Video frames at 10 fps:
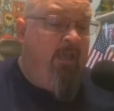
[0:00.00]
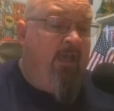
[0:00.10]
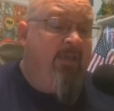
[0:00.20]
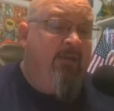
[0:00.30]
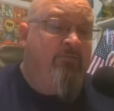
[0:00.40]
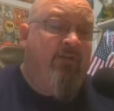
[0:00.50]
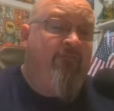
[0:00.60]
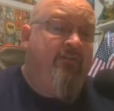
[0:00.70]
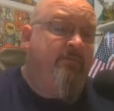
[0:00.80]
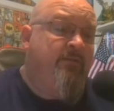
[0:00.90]
Again, I'm trying to
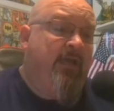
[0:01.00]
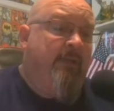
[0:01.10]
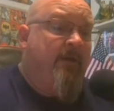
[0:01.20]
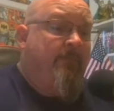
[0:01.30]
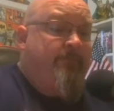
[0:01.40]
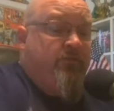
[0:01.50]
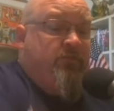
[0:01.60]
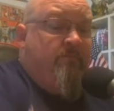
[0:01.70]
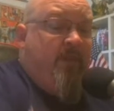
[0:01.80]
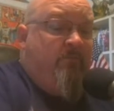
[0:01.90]
fit some time up,
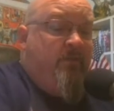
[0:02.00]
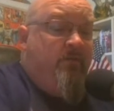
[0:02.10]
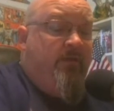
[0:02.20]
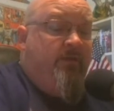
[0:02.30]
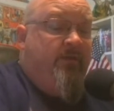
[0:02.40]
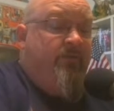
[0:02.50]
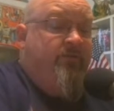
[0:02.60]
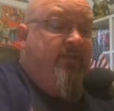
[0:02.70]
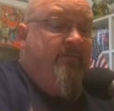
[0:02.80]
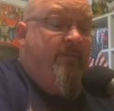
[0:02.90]
maybe another
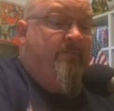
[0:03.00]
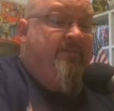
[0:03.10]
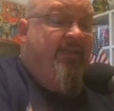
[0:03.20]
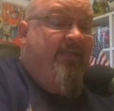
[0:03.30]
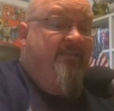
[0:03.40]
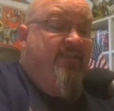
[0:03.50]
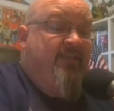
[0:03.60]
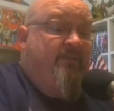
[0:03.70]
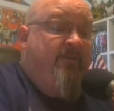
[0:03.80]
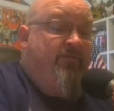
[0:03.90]
Sunday, maybe the second Sunday
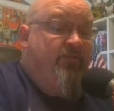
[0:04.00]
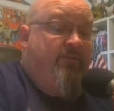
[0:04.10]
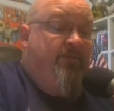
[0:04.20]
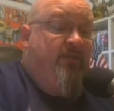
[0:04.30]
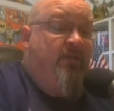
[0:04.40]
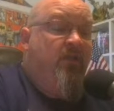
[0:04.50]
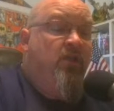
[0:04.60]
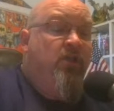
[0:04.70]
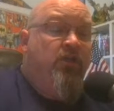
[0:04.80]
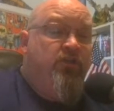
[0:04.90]
of the month or something,
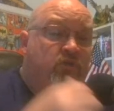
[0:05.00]
to